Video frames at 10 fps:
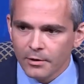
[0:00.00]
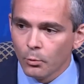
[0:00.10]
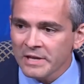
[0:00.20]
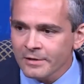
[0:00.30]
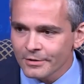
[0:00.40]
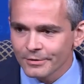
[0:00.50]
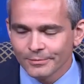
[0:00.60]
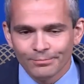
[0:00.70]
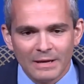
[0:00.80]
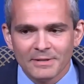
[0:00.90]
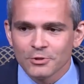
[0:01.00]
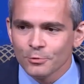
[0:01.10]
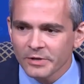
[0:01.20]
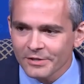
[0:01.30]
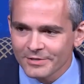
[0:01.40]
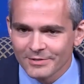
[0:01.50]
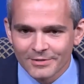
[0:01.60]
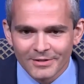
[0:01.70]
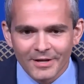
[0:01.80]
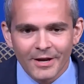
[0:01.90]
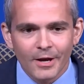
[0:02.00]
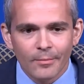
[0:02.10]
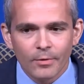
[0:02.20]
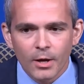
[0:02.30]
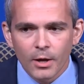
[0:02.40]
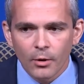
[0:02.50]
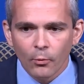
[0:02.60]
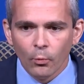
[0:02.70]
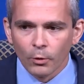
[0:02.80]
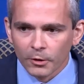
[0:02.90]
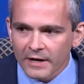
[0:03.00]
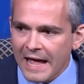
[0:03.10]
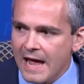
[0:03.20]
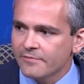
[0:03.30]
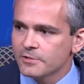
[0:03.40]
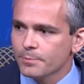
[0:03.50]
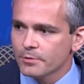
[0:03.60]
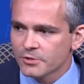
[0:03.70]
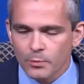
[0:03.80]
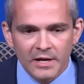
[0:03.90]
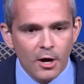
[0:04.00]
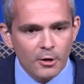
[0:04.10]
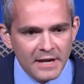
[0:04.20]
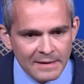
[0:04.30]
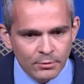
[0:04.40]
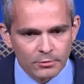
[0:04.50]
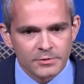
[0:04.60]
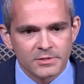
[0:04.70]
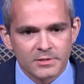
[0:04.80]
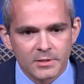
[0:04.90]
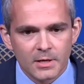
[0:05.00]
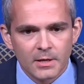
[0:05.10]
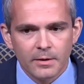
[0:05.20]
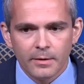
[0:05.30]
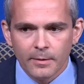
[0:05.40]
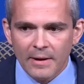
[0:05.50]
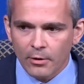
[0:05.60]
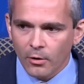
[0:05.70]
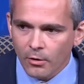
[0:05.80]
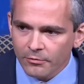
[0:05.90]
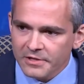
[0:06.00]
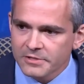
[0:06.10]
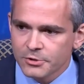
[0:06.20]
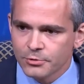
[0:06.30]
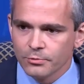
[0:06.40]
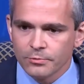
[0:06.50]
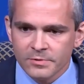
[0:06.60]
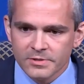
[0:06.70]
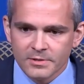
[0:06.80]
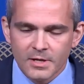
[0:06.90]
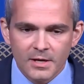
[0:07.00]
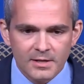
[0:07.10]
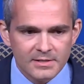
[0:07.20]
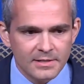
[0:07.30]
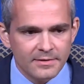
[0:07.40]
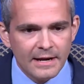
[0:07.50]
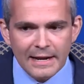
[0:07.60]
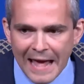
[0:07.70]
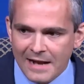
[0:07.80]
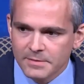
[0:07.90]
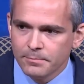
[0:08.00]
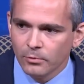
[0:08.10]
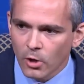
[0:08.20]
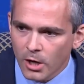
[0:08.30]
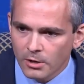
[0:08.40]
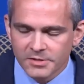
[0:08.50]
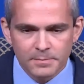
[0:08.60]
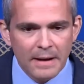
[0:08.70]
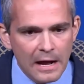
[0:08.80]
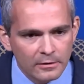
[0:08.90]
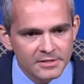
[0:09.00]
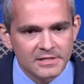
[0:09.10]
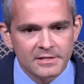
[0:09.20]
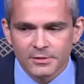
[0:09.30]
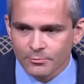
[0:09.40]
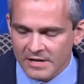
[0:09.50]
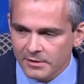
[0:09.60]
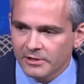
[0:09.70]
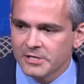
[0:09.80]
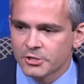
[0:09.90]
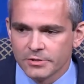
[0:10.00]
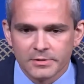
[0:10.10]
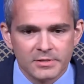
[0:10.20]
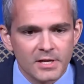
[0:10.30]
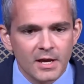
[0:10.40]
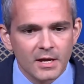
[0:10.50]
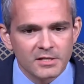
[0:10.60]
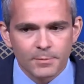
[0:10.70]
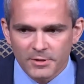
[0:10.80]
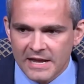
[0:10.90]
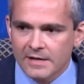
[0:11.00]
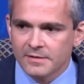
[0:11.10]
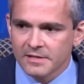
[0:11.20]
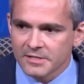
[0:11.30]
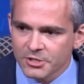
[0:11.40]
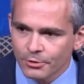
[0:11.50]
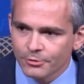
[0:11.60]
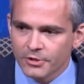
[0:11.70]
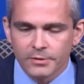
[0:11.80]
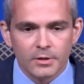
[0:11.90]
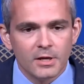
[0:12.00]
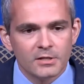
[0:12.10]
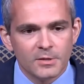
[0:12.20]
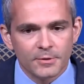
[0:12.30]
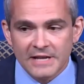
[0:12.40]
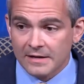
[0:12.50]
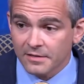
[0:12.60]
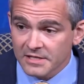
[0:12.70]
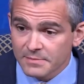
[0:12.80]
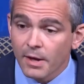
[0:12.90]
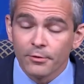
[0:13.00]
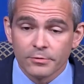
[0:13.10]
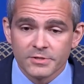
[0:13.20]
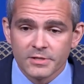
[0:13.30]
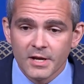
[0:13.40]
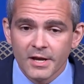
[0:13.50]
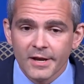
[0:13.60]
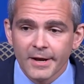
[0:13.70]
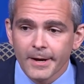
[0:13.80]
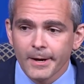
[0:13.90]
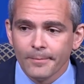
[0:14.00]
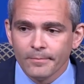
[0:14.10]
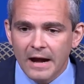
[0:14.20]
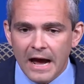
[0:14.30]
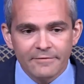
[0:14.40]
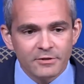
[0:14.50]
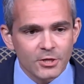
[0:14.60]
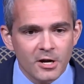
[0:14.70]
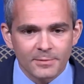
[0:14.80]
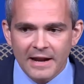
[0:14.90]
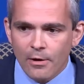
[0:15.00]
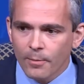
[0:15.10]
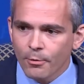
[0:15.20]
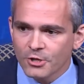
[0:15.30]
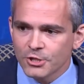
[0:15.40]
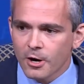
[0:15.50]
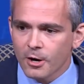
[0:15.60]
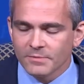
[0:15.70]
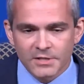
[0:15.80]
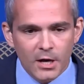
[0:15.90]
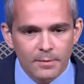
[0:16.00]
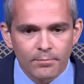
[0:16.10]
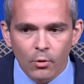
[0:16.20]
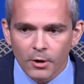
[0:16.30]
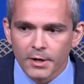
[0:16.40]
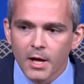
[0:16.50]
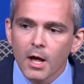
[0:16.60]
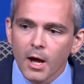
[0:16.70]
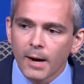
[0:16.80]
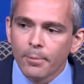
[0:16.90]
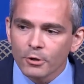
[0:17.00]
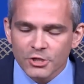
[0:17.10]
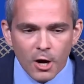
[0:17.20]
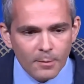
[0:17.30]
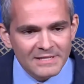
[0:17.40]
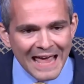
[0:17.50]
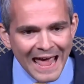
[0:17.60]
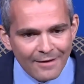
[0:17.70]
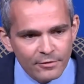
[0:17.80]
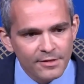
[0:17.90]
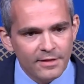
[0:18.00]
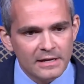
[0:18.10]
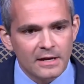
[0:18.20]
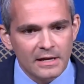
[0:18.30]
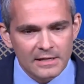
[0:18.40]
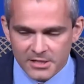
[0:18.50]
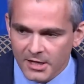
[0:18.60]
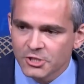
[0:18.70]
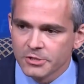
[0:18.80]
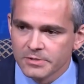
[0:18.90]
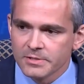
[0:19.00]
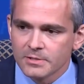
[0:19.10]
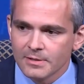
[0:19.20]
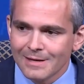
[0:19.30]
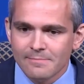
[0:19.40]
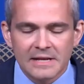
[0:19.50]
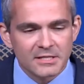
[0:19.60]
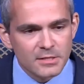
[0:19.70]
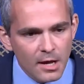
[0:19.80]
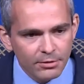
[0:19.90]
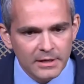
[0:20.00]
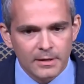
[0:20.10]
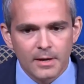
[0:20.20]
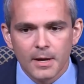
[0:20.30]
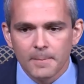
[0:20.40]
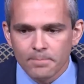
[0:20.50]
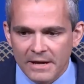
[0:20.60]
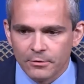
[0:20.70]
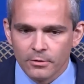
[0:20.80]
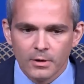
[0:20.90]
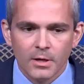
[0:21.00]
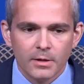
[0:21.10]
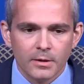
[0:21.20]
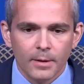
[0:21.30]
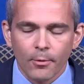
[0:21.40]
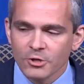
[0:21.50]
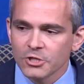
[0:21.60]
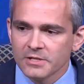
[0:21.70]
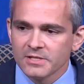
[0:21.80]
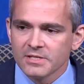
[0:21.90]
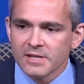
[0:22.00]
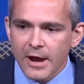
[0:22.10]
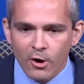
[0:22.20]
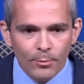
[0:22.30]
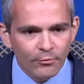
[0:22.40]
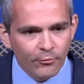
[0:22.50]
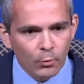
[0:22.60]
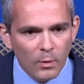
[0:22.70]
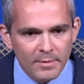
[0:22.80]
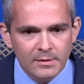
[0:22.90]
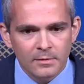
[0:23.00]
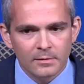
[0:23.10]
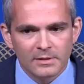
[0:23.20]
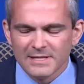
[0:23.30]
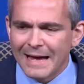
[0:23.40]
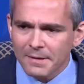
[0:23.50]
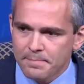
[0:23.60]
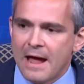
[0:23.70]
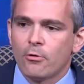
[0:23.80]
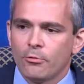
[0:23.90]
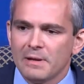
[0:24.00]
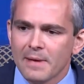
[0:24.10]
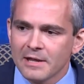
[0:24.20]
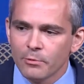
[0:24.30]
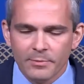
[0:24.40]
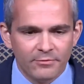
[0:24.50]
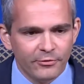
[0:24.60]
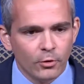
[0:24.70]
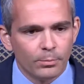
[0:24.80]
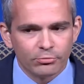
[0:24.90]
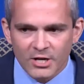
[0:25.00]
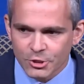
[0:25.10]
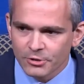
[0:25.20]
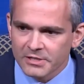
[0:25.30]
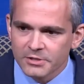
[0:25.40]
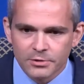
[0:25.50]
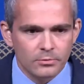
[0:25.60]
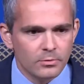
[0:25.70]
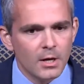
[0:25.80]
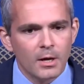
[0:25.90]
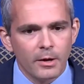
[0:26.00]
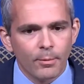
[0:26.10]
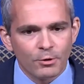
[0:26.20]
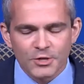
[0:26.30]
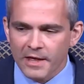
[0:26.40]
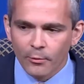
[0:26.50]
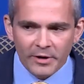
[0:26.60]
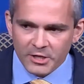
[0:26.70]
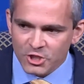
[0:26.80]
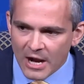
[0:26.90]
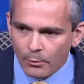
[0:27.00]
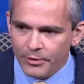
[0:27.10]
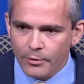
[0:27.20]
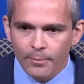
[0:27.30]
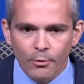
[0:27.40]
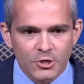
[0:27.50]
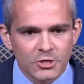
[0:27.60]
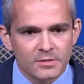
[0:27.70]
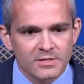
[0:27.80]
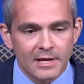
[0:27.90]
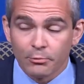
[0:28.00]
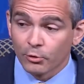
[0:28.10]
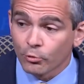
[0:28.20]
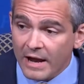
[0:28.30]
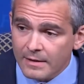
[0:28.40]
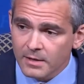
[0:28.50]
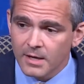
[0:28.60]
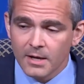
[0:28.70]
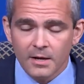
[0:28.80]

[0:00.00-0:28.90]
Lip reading: In a week, maybe 2 weeks, we're going to have to persuade our neighbors about all of these truths to then enact laws, policies, regulations to protect these children, to protect these mothers. I've just talked about how abortion harms the unborn. Abortion harms everything it touches. It makes nothing better. Abortion is terrible for women. It's not empowering. Many women feel pressured into abortion. They don't want to shout their abortions. They regret